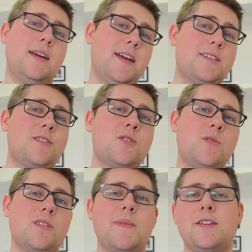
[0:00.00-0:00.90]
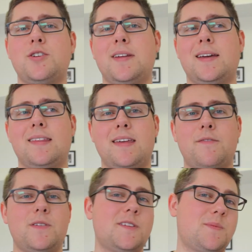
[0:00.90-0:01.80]
It's also worth mentioning
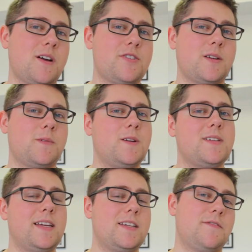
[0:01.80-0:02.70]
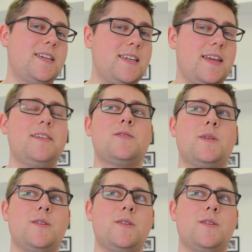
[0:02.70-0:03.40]
that for this project we're using a different yeast. We're